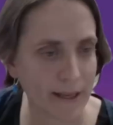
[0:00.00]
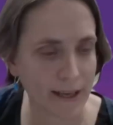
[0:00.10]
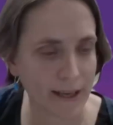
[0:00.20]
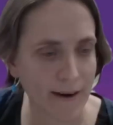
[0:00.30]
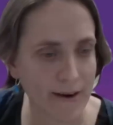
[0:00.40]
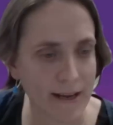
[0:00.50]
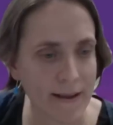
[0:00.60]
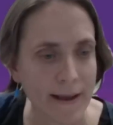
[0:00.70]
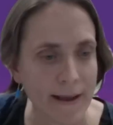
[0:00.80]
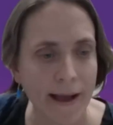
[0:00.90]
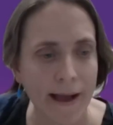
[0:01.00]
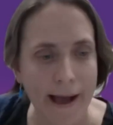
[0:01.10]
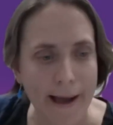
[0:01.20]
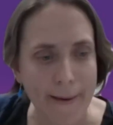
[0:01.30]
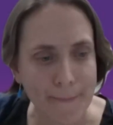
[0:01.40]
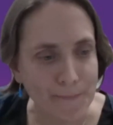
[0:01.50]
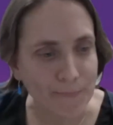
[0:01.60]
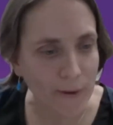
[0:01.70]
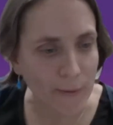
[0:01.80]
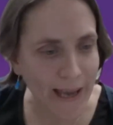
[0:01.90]
and thank you, Kerry.
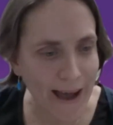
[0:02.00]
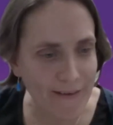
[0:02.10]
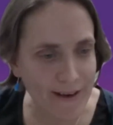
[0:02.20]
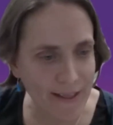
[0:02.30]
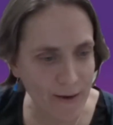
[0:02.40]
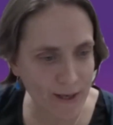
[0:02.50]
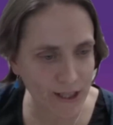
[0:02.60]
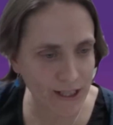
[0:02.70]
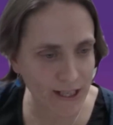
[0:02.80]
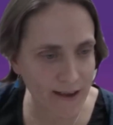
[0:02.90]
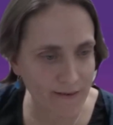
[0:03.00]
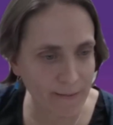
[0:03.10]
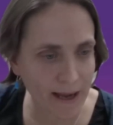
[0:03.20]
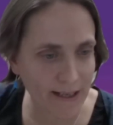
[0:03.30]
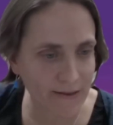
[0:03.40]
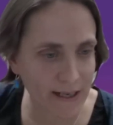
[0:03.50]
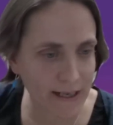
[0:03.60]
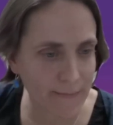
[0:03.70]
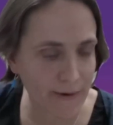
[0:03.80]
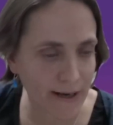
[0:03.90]
Um, we have another question here from
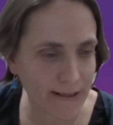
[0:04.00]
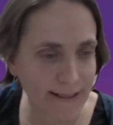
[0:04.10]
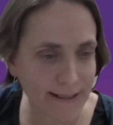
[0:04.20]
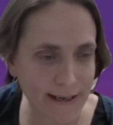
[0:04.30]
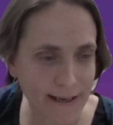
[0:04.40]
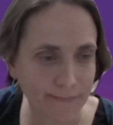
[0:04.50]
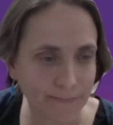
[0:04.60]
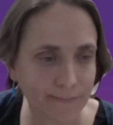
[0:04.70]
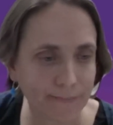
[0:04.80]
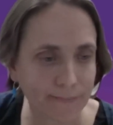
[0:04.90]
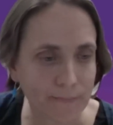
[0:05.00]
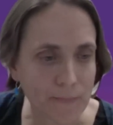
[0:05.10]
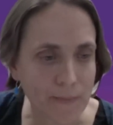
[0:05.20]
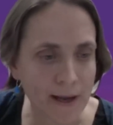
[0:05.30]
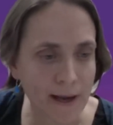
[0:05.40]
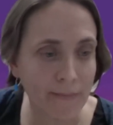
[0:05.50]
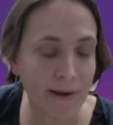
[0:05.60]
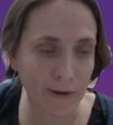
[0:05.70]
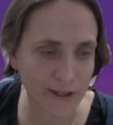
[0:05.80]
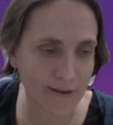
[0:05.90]
Caterina Breitenstein. Um,
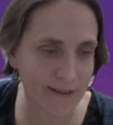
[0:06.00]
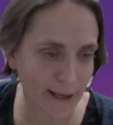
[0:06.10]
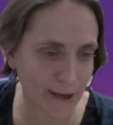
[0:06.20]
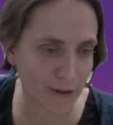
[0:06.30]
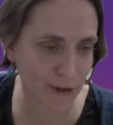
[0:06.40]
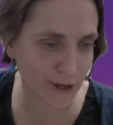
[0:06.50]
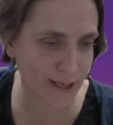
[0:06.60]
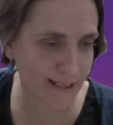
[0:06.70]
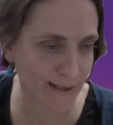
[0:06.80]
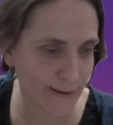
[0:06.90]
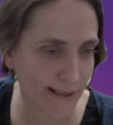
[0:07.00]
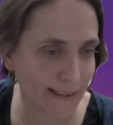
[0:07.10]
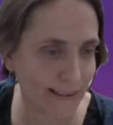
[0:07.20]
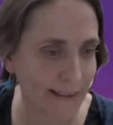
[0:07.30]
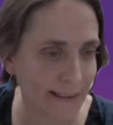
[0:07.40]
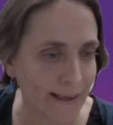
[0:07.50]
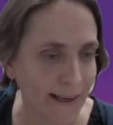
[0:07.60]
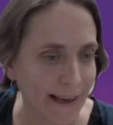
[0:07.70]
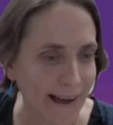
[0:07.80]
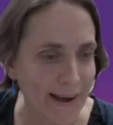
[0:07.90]
also, thank you for joining us so early.
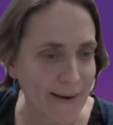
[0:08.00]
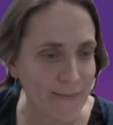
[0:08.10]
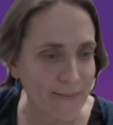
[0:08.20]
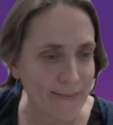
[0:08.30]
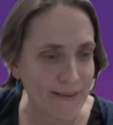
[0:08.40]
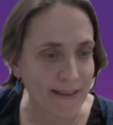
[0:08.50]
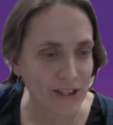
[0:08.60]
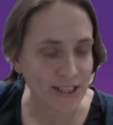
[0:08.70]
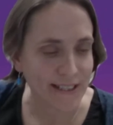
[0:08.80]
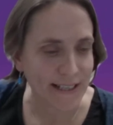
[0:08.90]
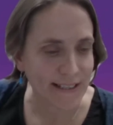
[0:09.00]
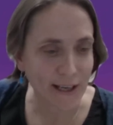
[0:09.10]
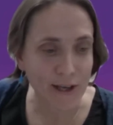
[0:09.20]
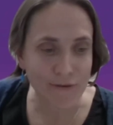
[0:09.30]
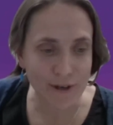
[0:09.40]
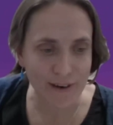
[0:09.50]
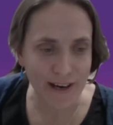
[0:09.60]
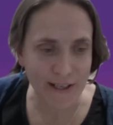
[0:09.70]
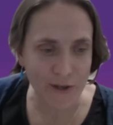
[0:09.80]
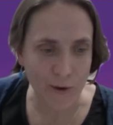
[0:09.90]
Um, she says, thank you for a
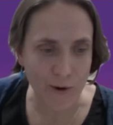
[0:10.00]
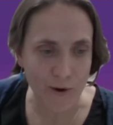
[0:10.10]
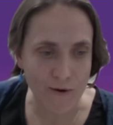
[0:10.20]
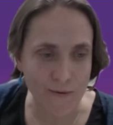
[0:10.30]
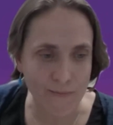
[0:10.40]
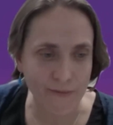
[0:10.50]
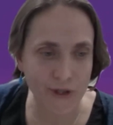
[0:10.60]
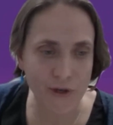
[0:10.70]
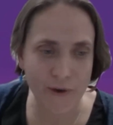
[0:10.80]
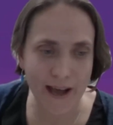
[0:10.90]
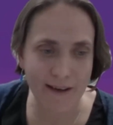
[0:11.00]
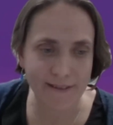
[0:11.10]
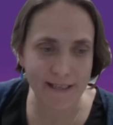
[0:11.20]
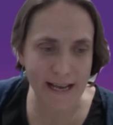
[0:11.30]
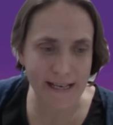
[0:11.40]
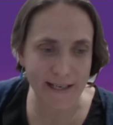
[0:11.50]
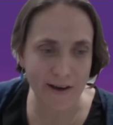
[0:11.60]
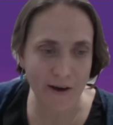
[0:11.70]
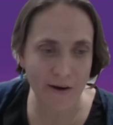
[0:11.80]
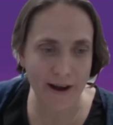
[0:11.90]
great talk. Do you have
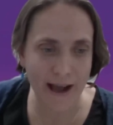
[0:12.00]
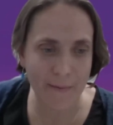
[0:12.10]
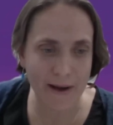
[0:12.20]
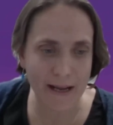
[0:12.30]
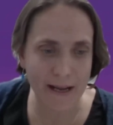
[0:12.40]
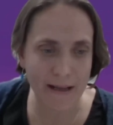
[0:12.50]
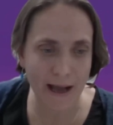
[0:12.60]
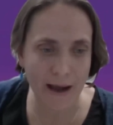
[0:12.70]
data on how many,